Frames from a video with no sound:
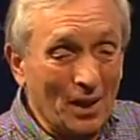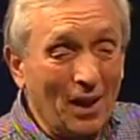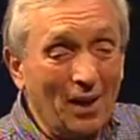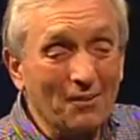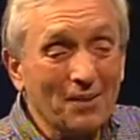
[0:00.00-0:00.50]

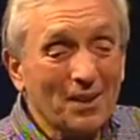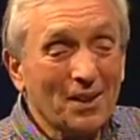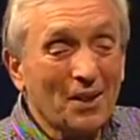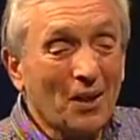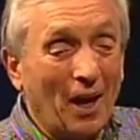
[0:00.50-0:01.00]
Uh,
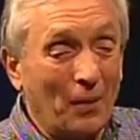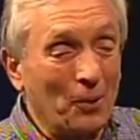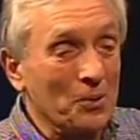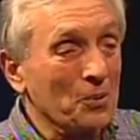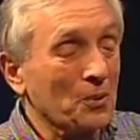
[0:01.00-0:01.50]
I
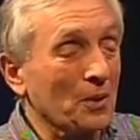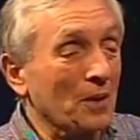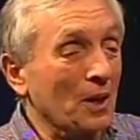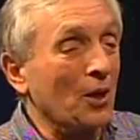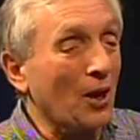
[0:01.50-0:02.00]
went to a,
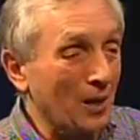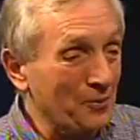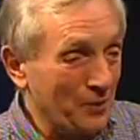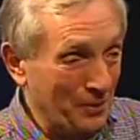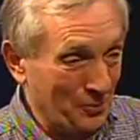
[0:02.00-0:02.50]
a
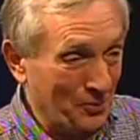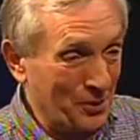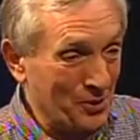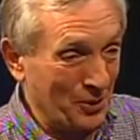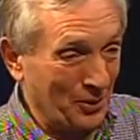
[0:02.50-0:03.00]
convent
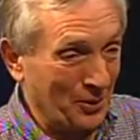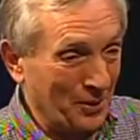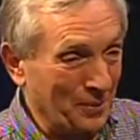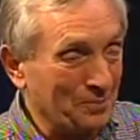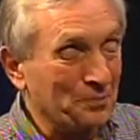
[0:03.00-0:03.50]
recently.
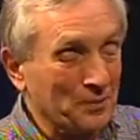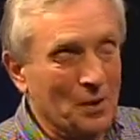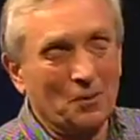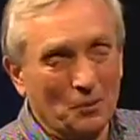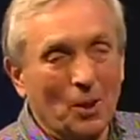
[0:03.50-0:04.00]
Hmm.
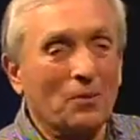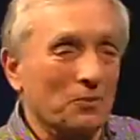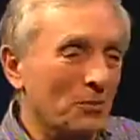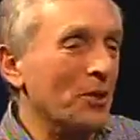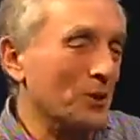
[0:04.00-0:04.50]
Uh,
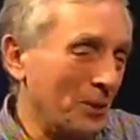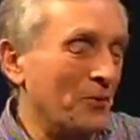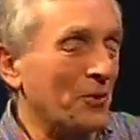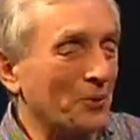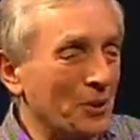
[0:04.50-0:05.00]
well, recently, a
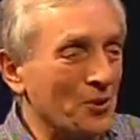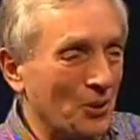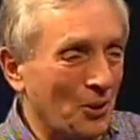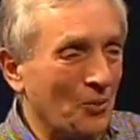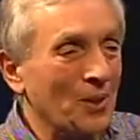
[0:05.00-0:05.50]
few years
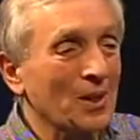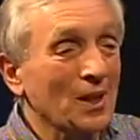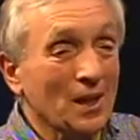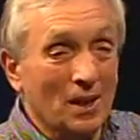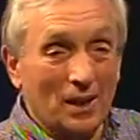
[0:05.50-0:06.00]
ago. Okay
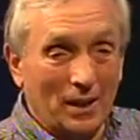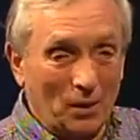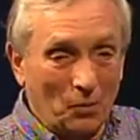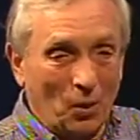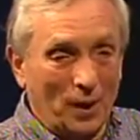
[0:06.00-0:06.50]
and
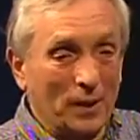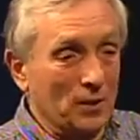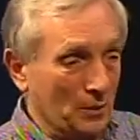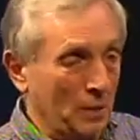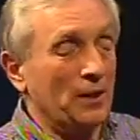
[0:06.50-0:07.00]
I'm
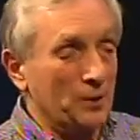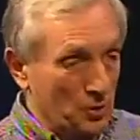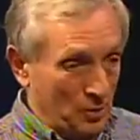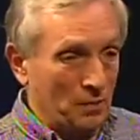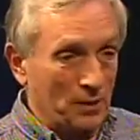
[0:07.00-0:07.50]
walking, and
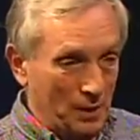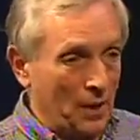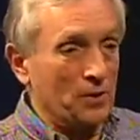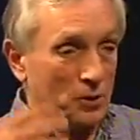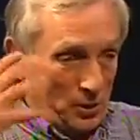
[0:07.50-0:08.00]
these are
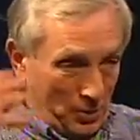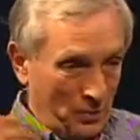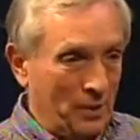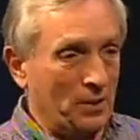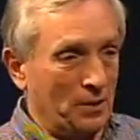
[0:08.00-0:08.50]
nuns that
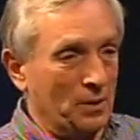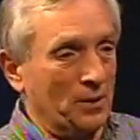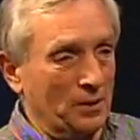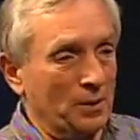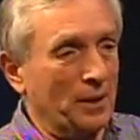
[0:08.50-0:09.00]
are in,
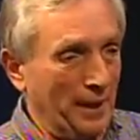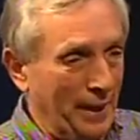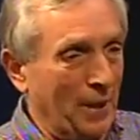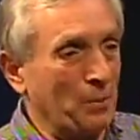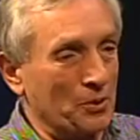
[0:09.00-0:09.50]
in, their
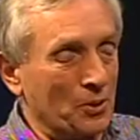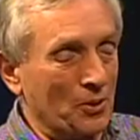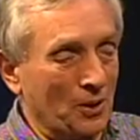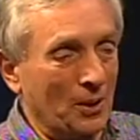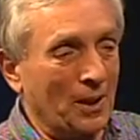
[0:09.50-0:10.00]
habits
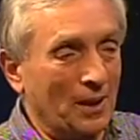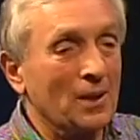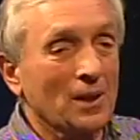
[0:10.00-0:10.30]
and all that.